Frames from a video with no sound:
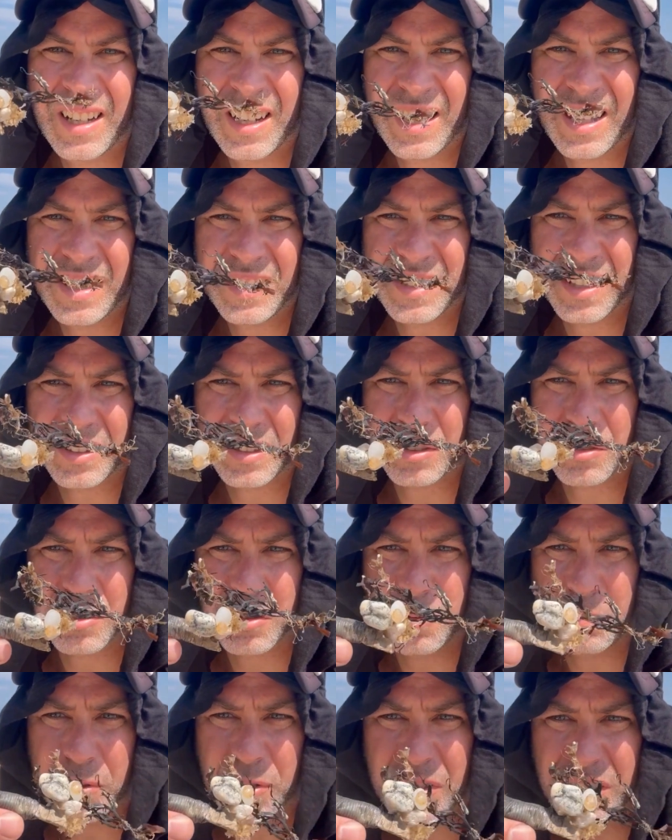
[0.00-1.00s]
is that they're
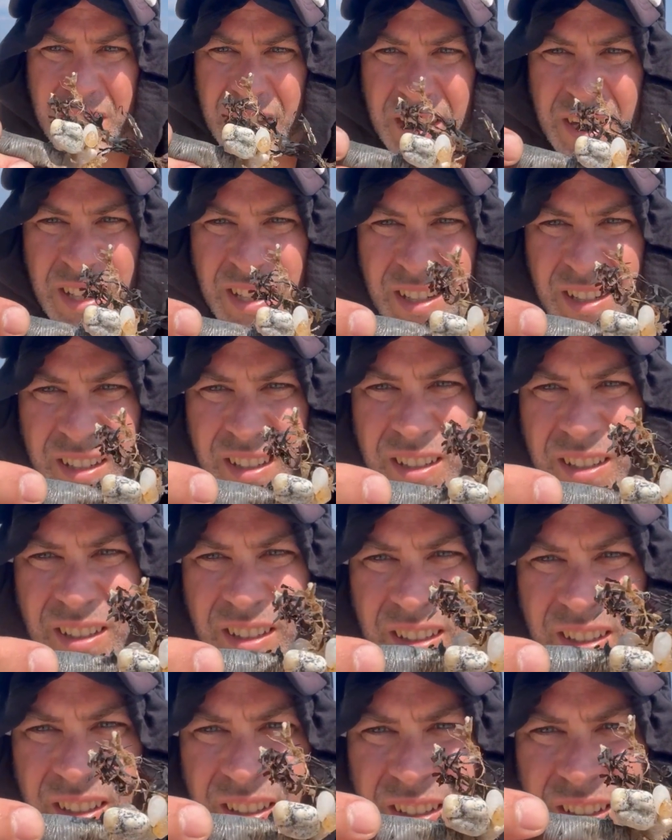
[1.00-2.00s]
super sticky.
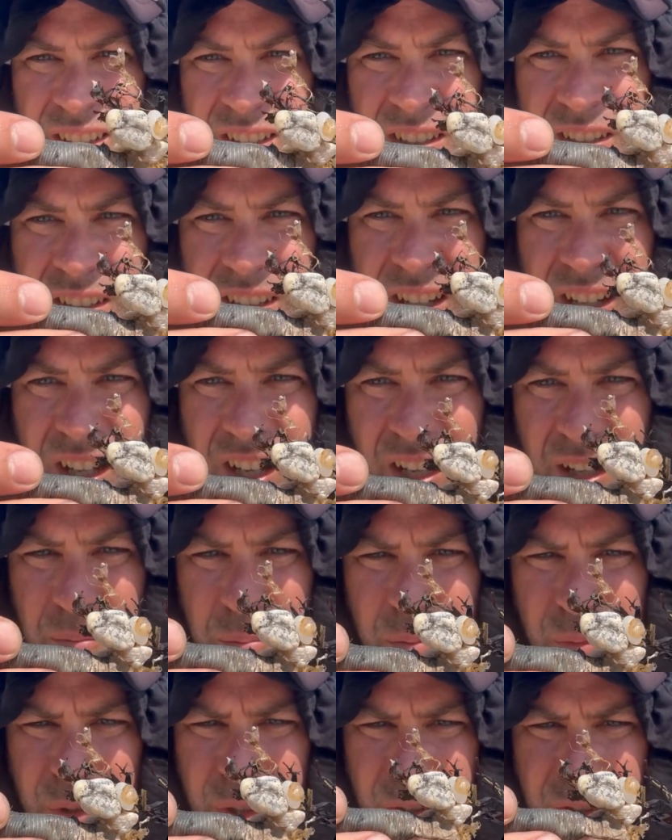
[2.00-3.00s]

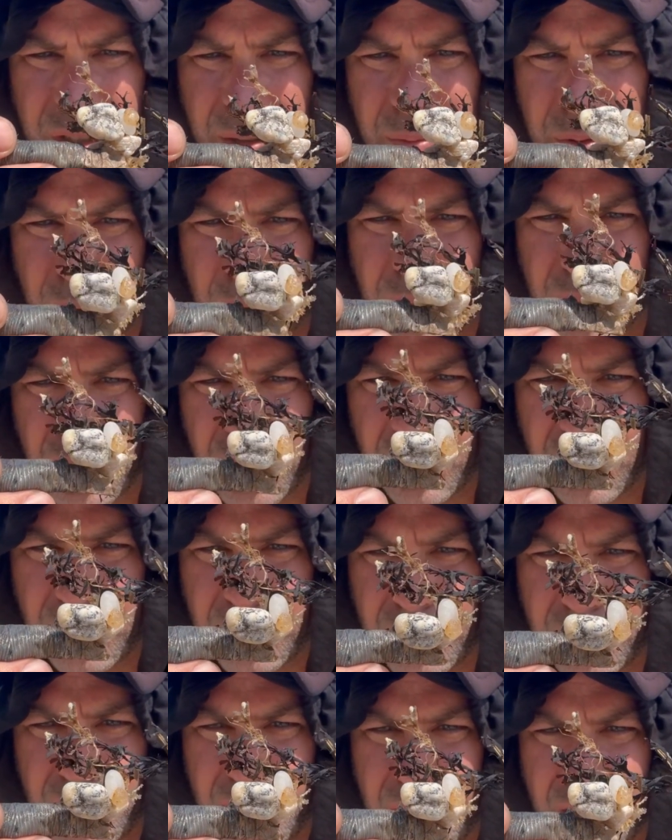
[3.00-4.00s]
There's some sort of,
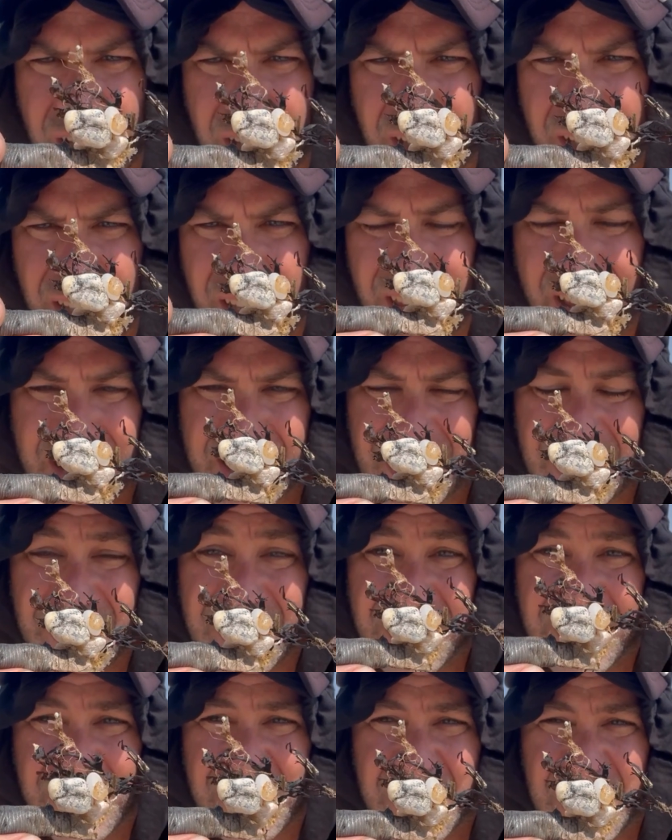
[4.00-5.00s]
I
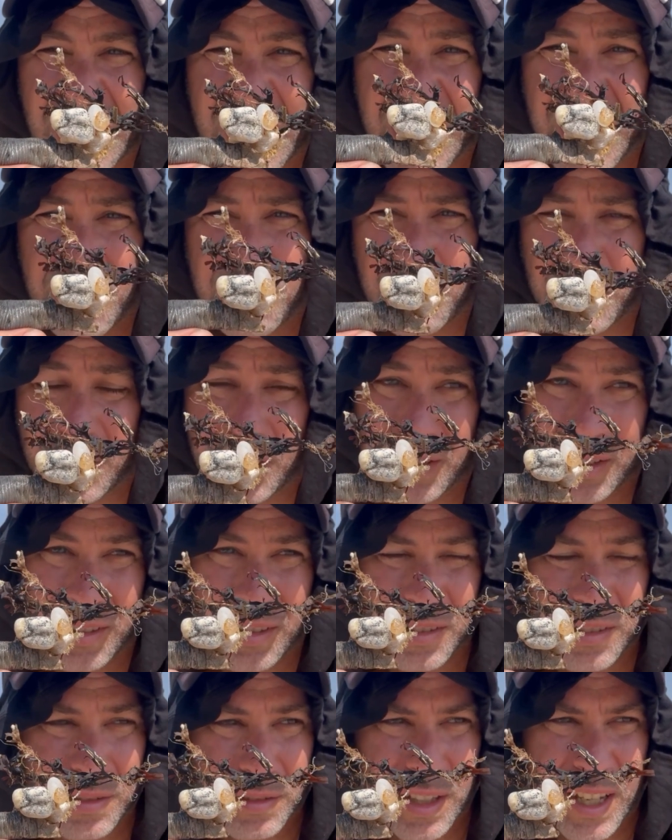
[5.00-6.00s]
guess it's tape,
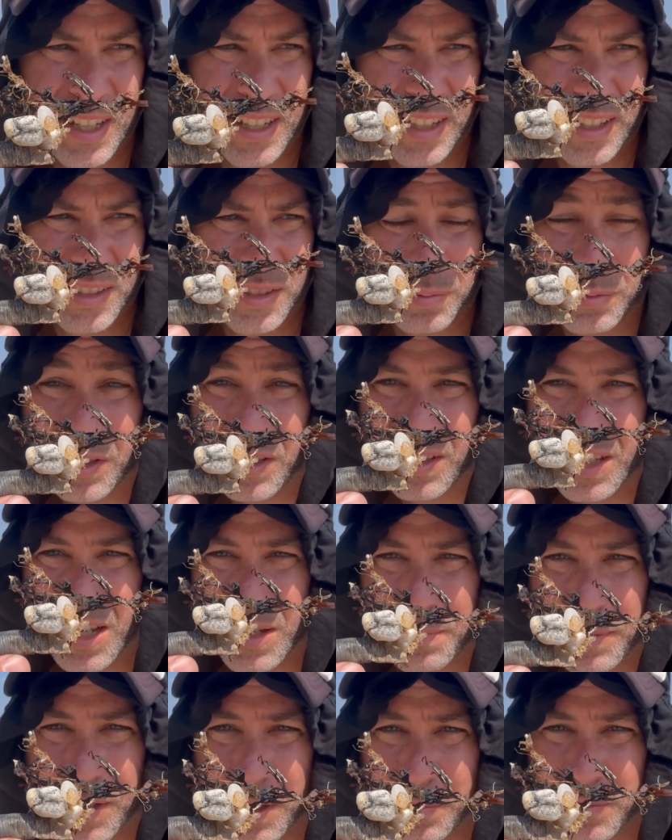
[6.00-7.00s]
and I guess with
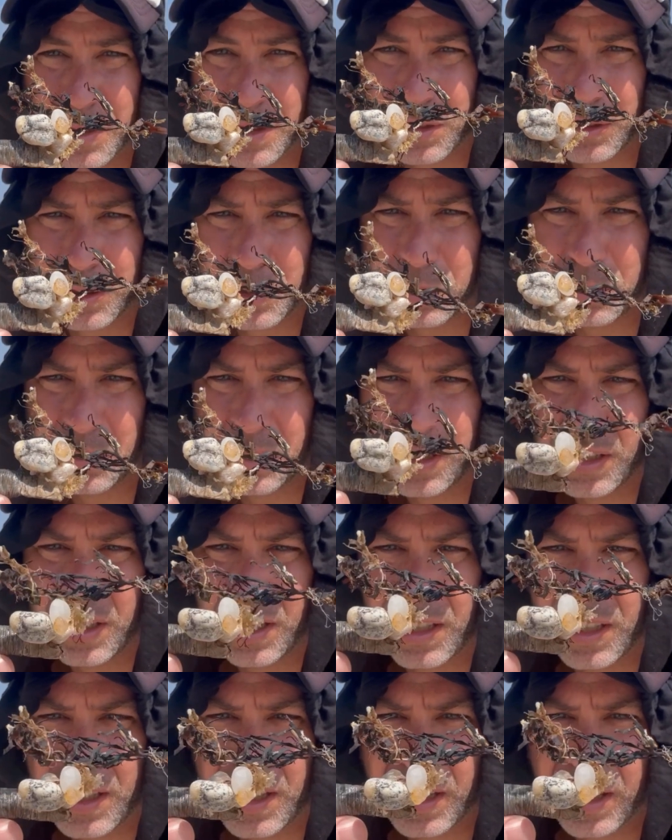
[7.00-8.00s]
tape comes glue.
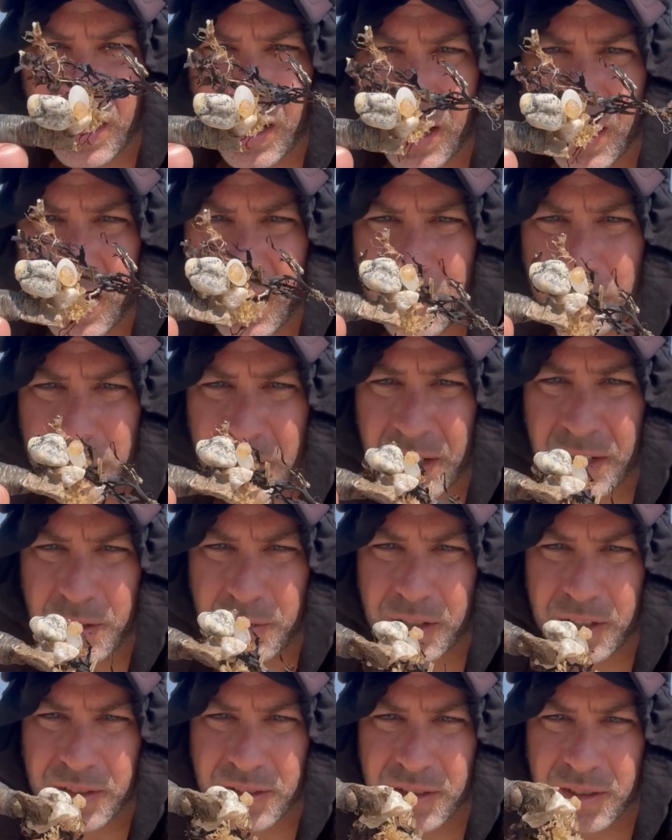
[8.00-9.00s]

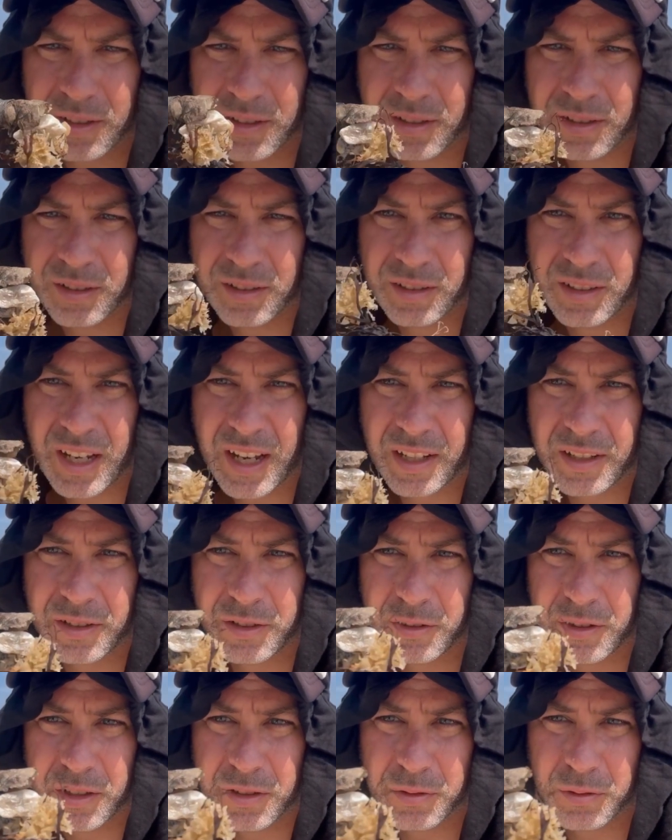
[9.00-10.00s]
Anyways, yeah,
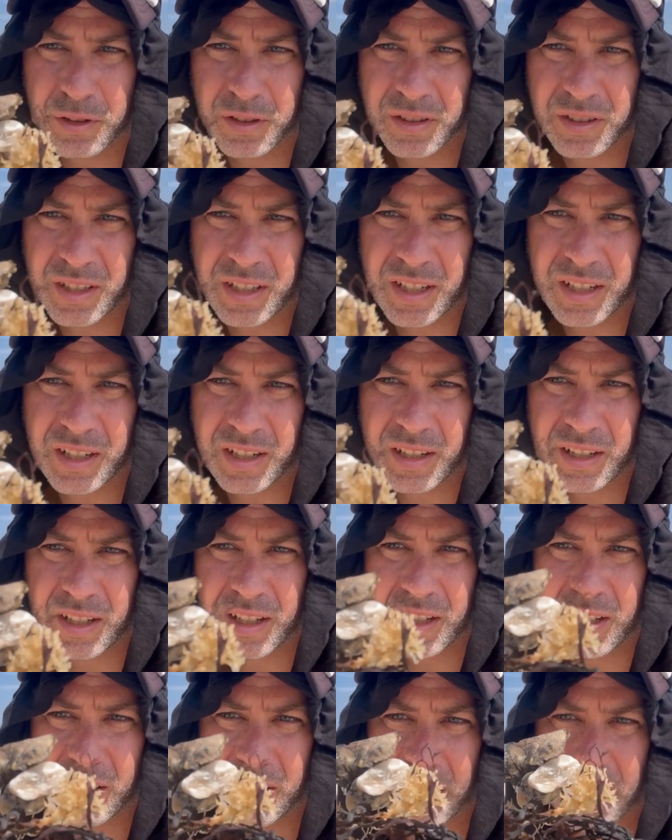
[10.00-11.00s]
you can sort of see
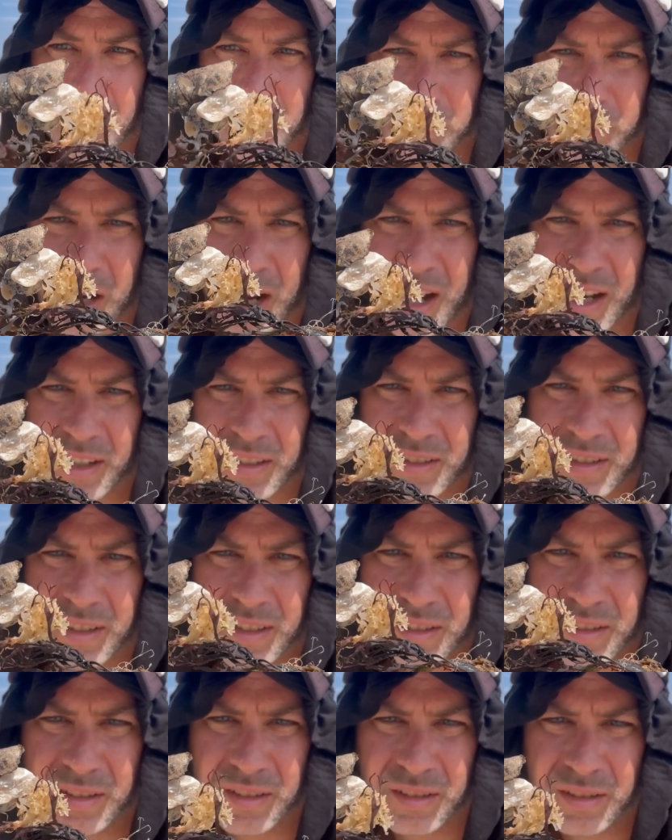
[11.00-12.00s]
like rocks
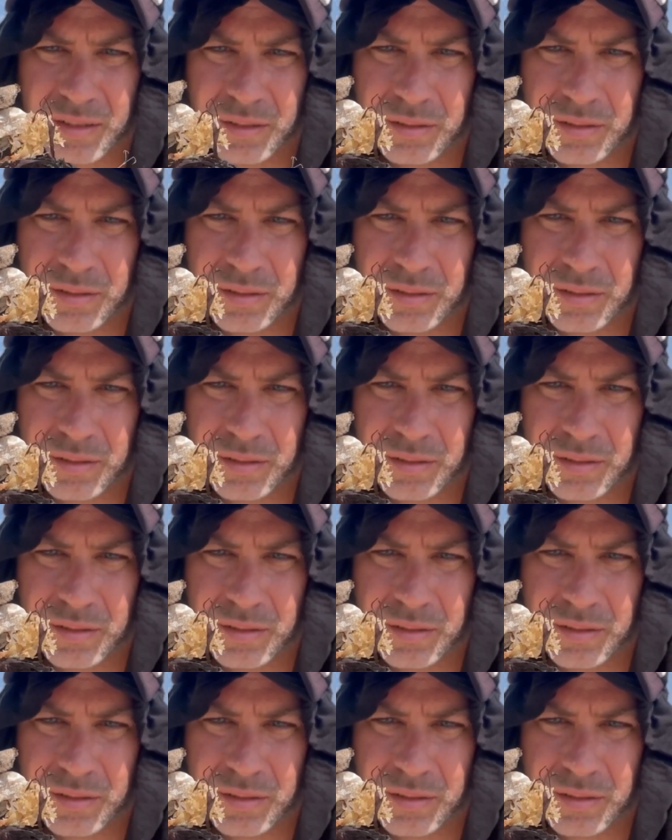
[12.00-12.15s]
and